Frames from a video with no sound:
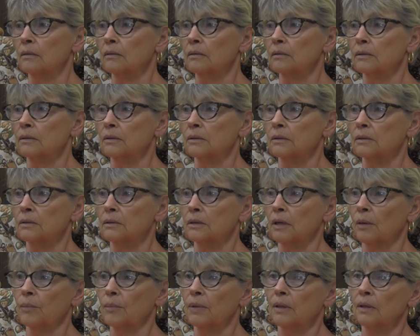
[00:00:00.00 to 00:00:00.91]

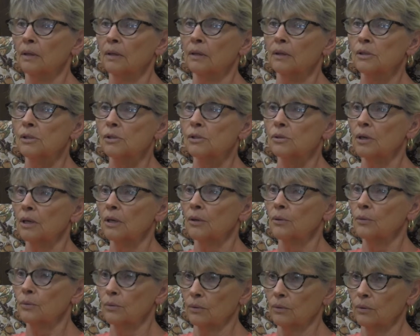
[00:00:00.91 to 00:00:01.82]
some of the history
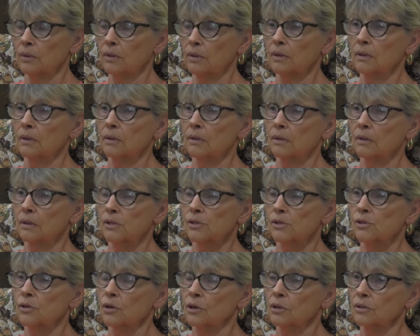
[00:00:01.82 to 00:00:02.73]
through the
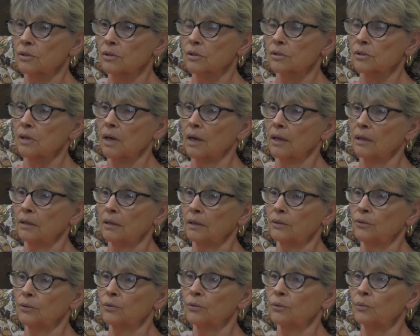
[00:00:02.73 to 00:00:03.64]
Historical Society
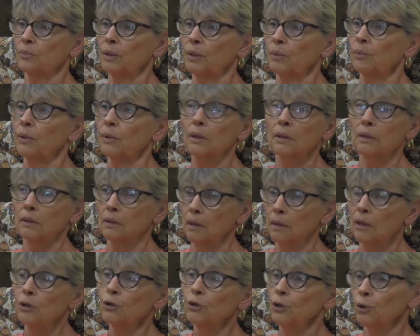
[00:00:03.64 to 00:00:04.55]
and through people that
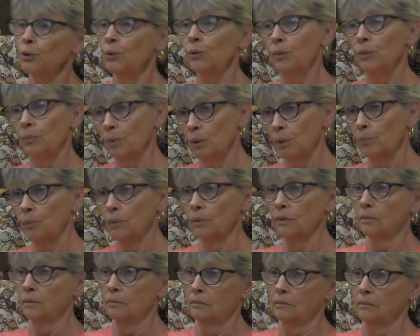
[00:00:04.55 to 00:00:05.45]
knew the people
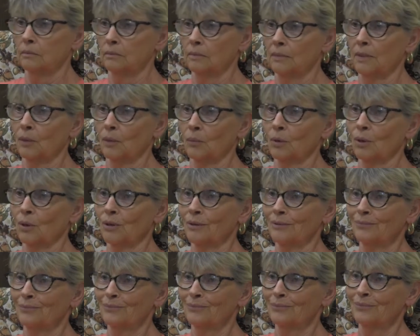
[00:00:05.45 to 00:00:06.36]
that were
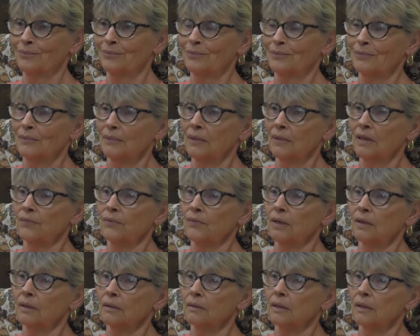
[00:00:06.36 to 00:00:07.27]

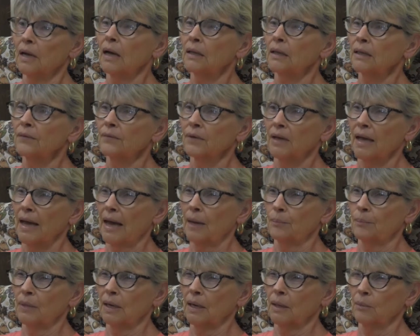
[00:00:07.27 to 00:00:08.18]
living, not living
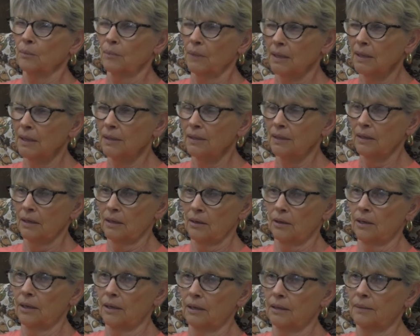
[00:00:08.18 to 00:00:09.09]
at Buncom, but in the
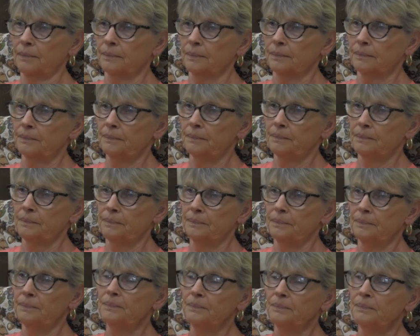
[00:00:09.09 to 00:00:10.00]
area.
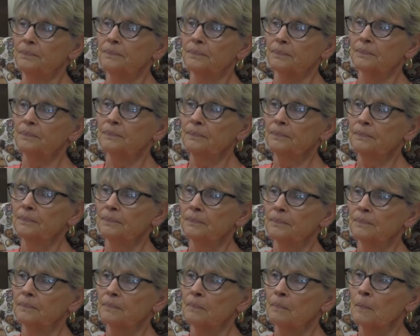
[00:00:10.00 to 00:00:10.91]
Right. So
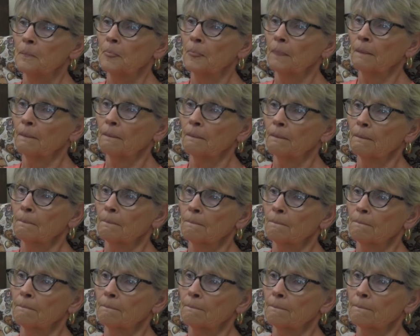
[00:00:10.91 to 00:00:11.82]
what was that research
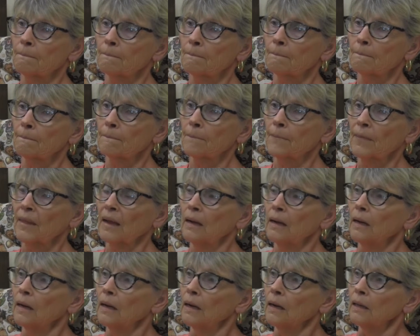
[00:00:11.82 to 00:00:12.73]
process like?
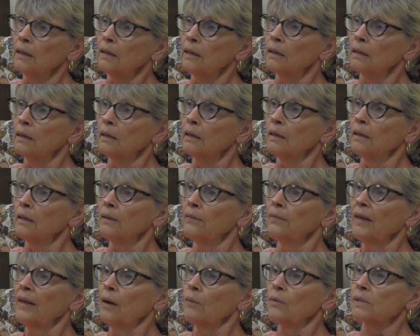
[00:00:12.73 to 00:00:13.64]

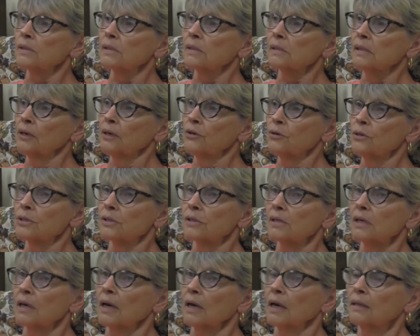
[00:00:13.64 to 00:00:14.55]
That was
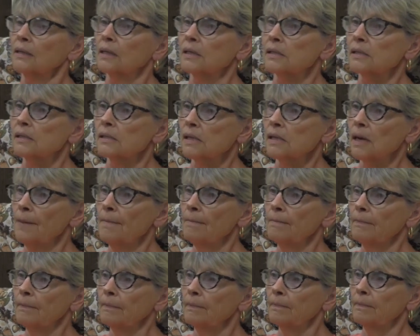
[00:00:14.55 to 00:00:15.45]
interesting. I did
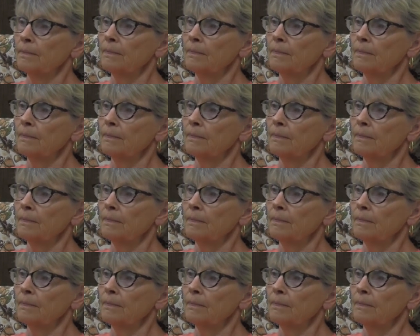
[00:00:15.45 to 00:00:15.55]
some,